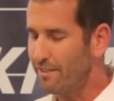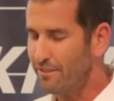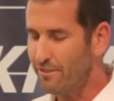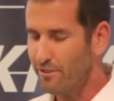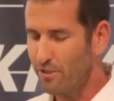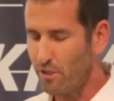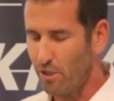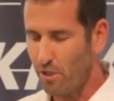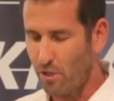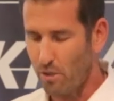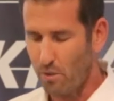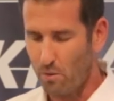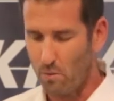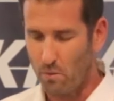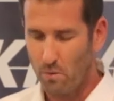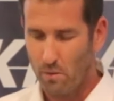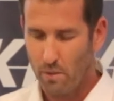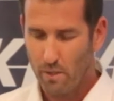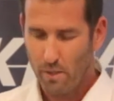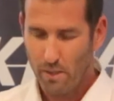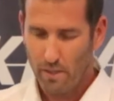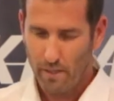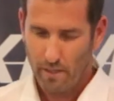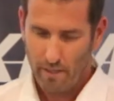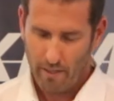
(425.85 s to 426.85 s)
So
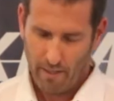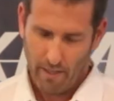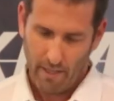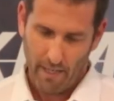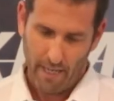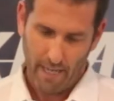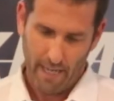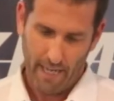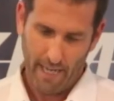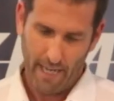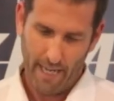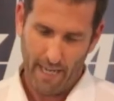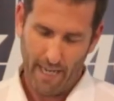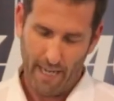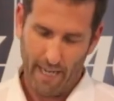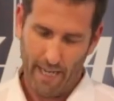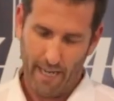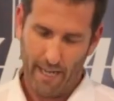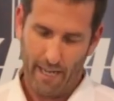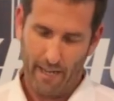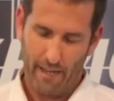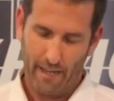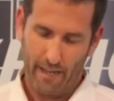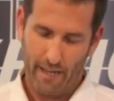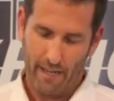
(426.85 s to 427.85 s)

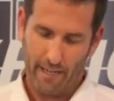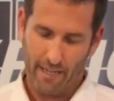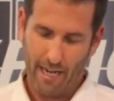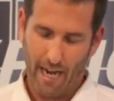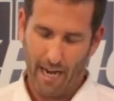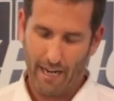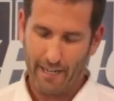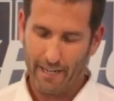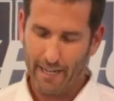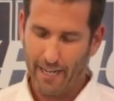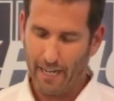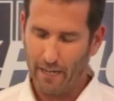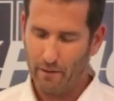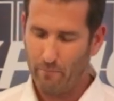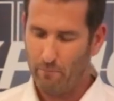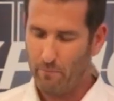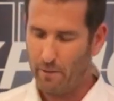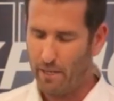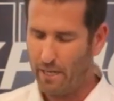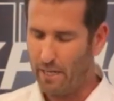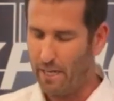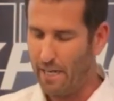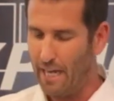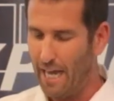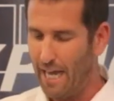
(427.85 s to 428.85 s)
a guy named
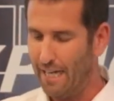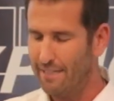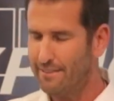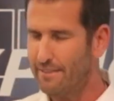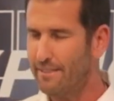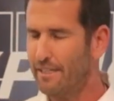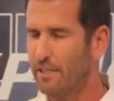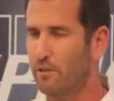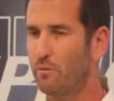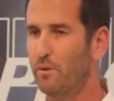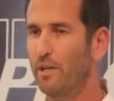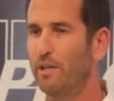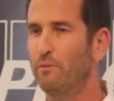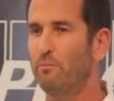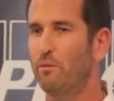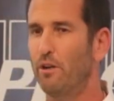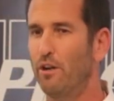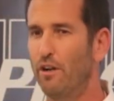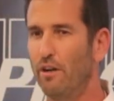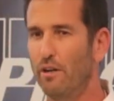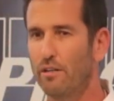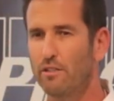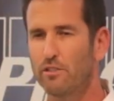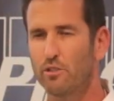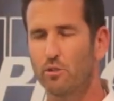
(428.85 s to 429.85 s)
Andy
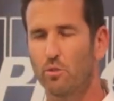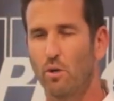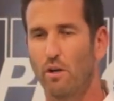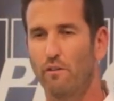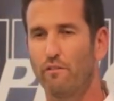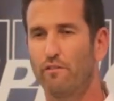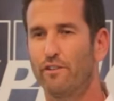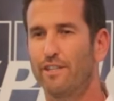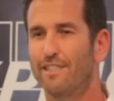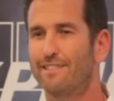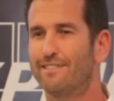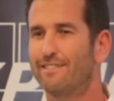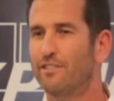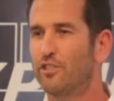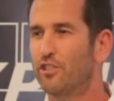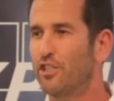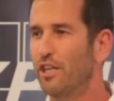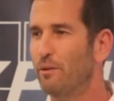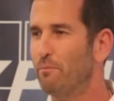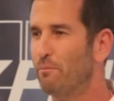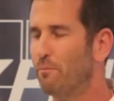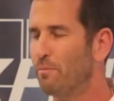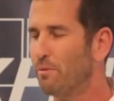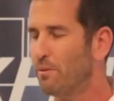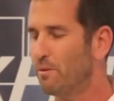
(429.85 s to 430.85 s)
Greenberg drove his
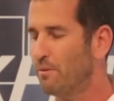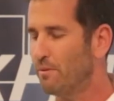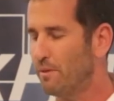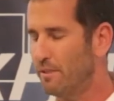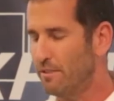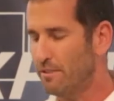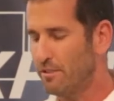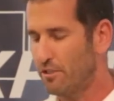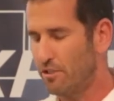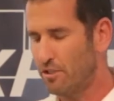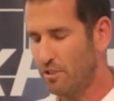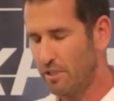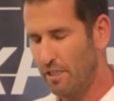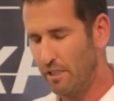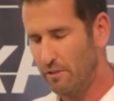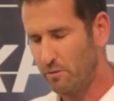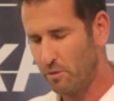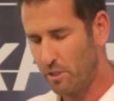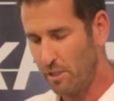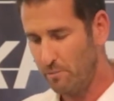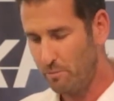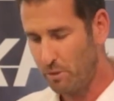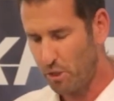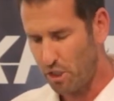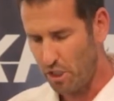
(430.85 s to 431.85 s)
Jeep
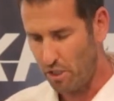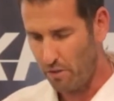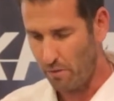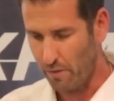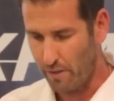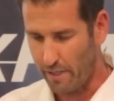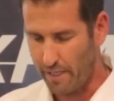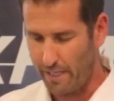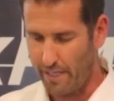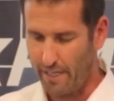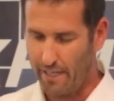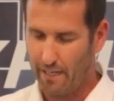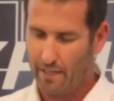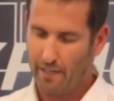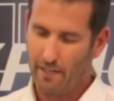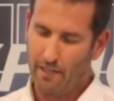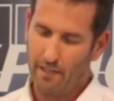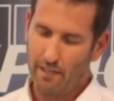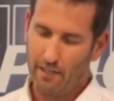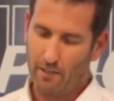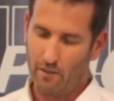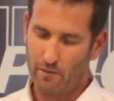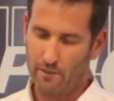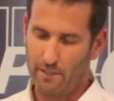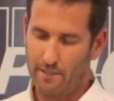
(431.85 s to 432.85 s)
Cherokee
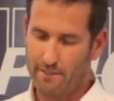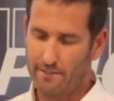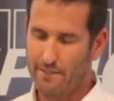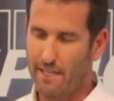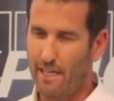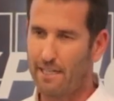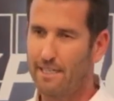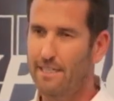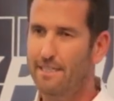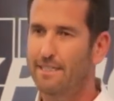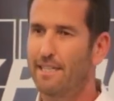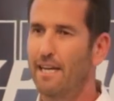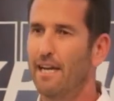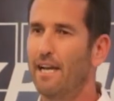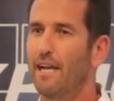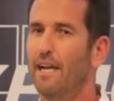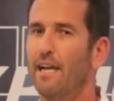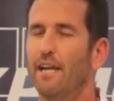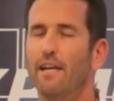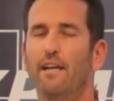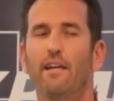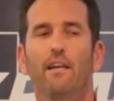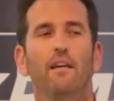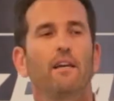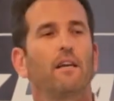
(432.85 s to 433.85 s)
on a sunny
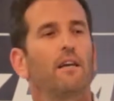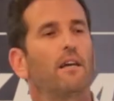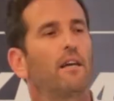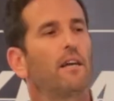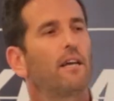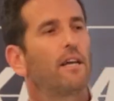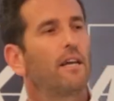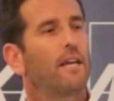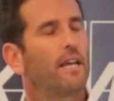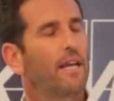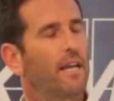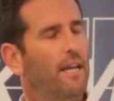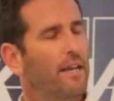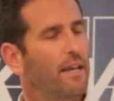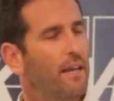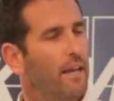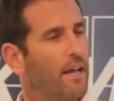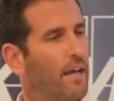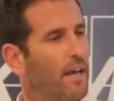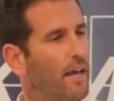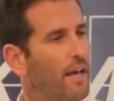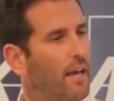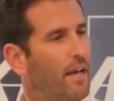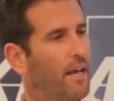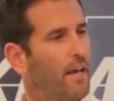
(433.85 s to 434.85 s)
day
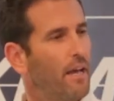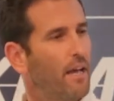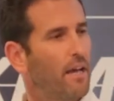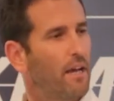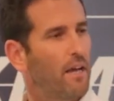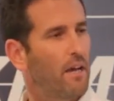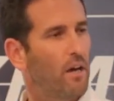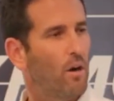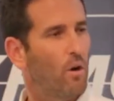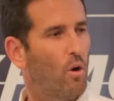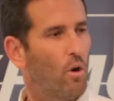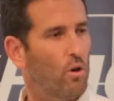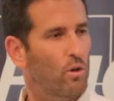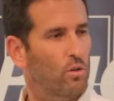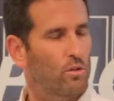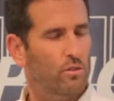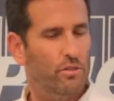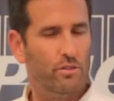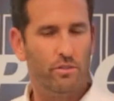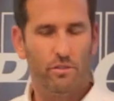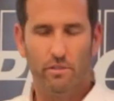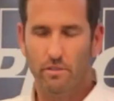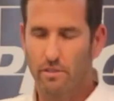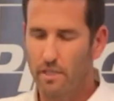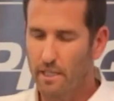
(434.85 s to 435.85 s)
in
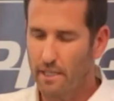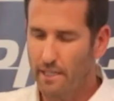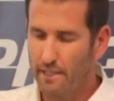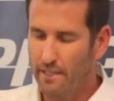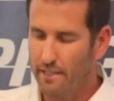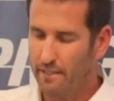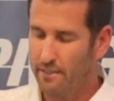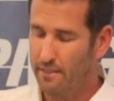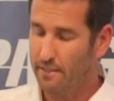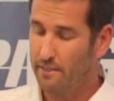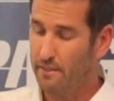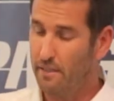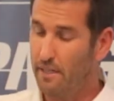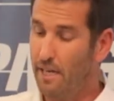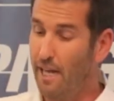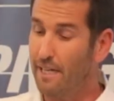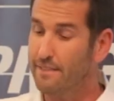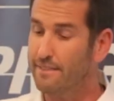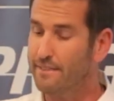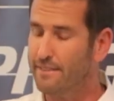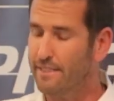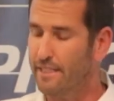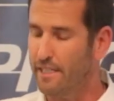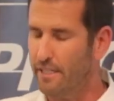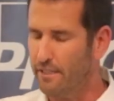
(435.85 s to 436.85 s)
August
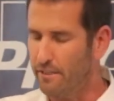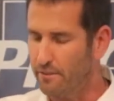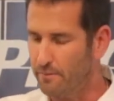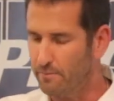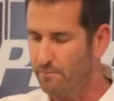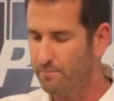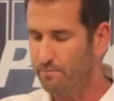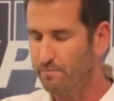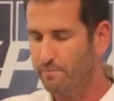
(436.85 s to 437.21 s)
last year.